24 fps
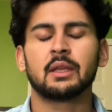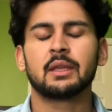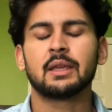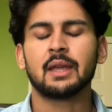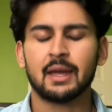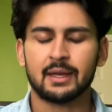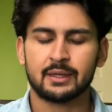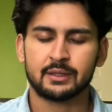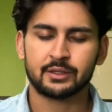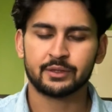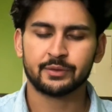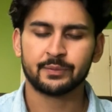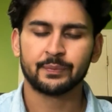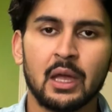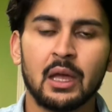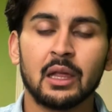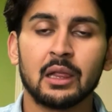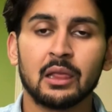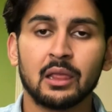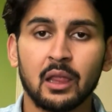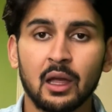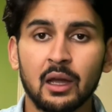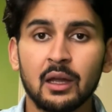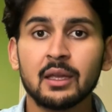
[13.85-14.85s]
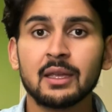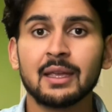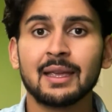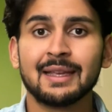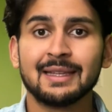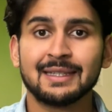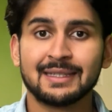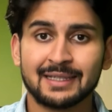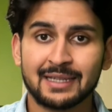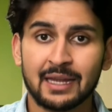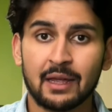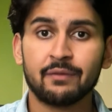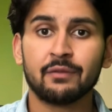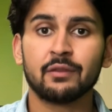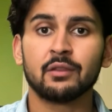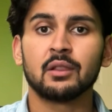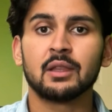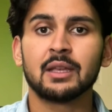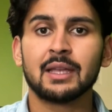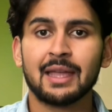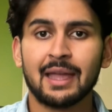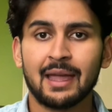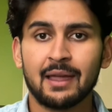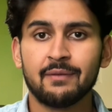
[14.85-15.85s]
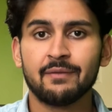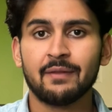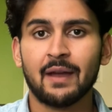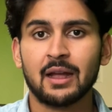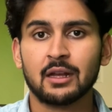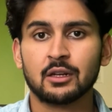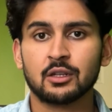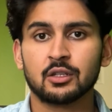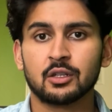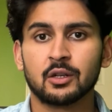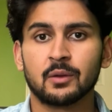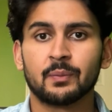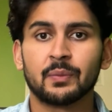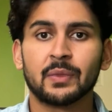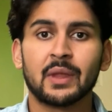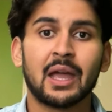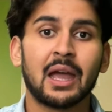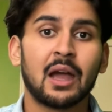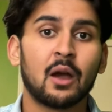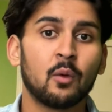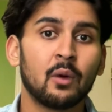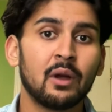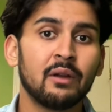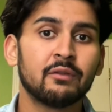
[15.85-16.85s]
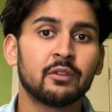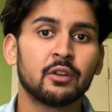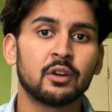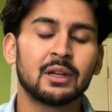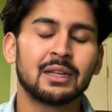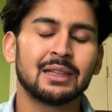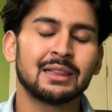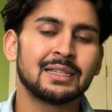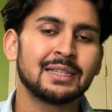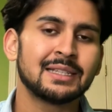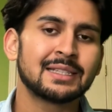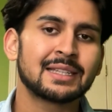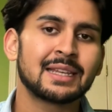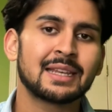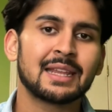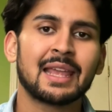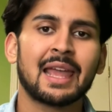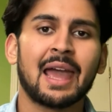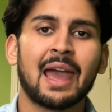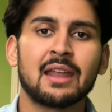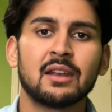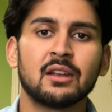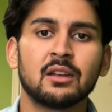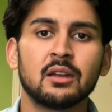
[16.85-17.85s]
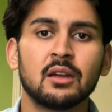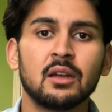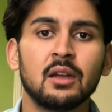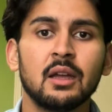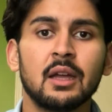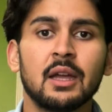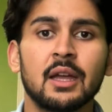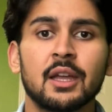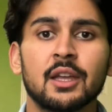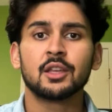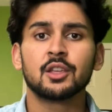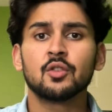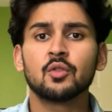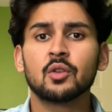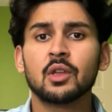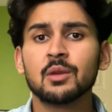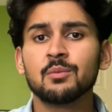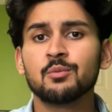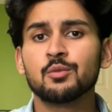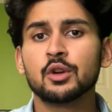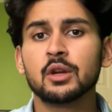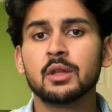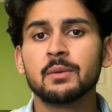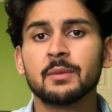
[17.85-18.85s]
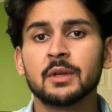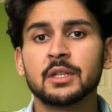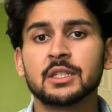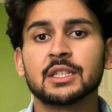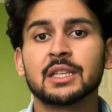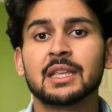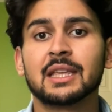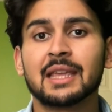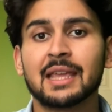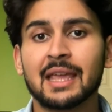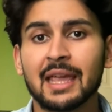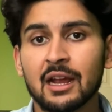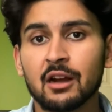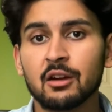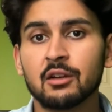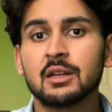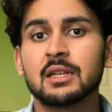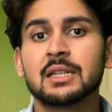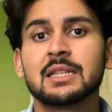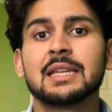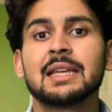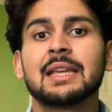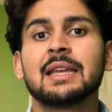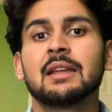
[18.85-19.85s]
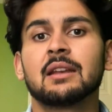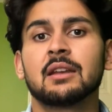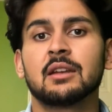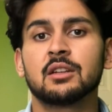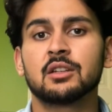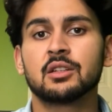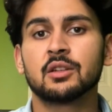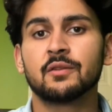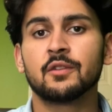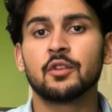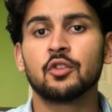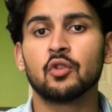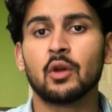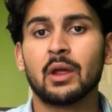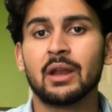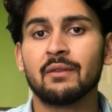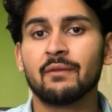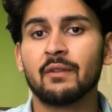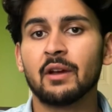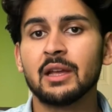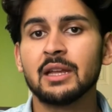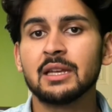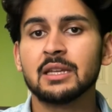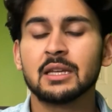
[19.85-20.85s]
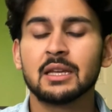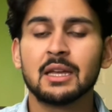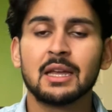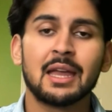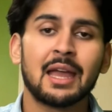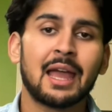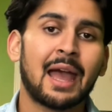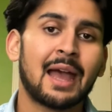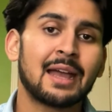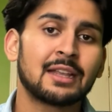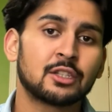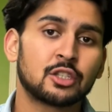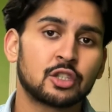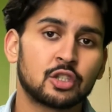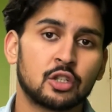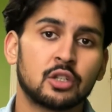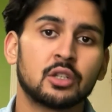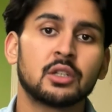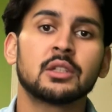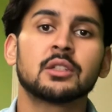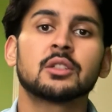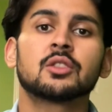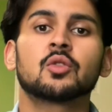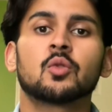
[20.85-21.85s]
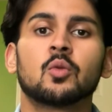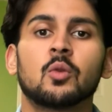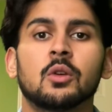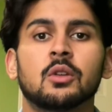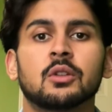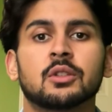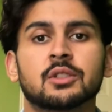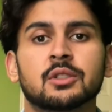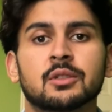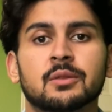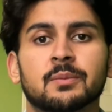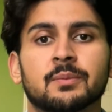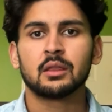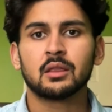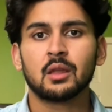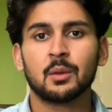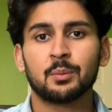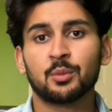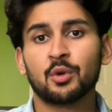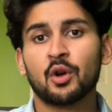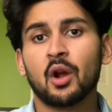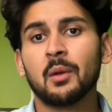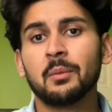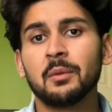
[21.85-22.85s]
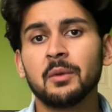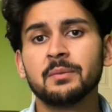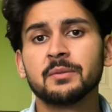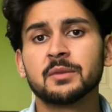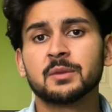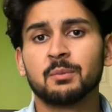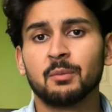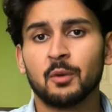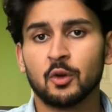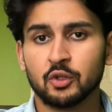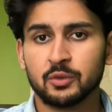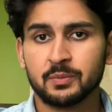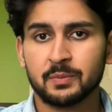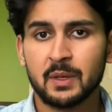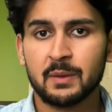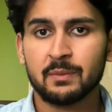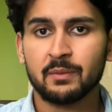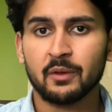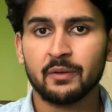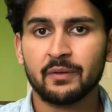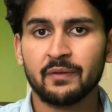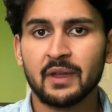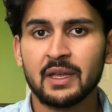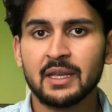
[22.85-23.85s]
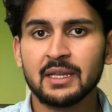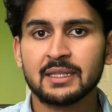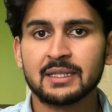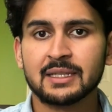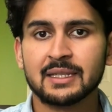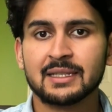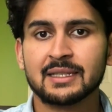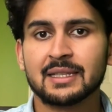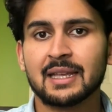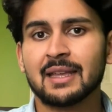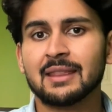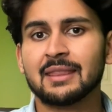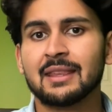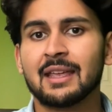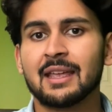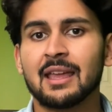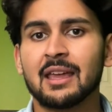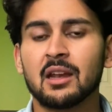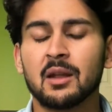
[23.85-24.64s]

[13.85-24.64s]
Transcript: Yes, luck is definitely a factor. However, at least in Canada, you can pretty much guarantee an interview invite at certain schools. The problems most people face is that they get